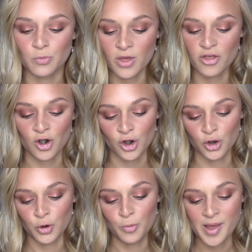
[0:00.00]
with her
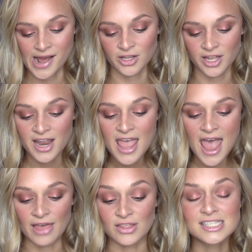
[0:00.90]
new palette.
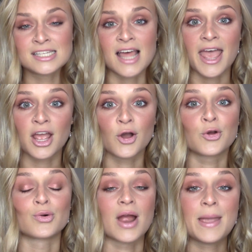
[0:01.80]
And this is a
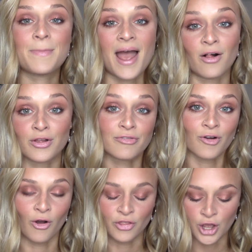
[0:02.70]
great palette for
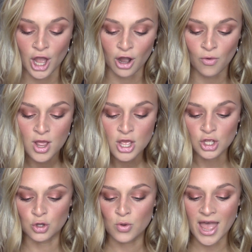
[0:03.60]
on the go.
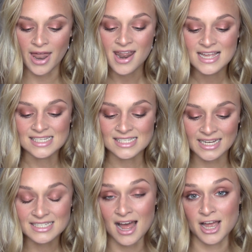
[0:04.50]
You get
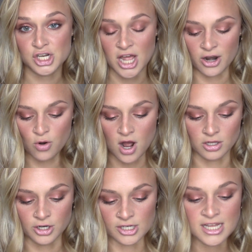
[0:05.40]
6 eyeshadow
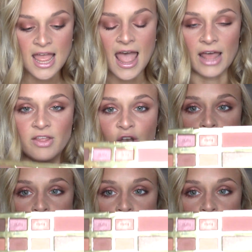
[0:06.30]
colors and then you